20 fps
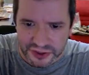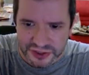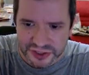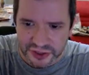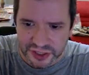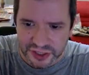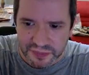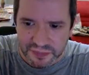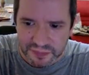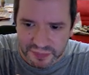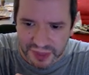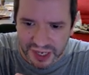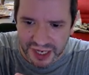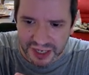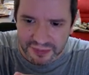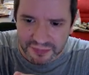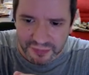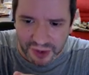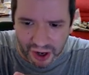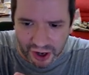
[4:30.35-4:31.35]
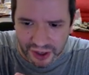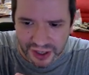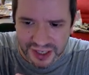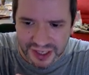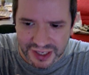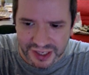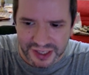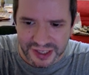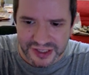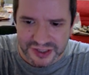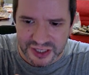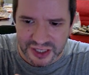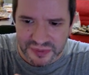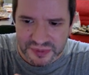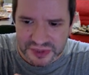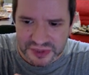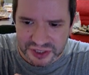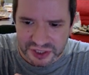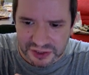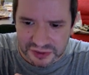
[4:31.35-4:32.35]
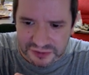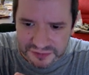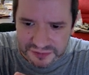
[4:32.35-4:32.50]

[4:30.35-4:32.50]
They're their main market in terms of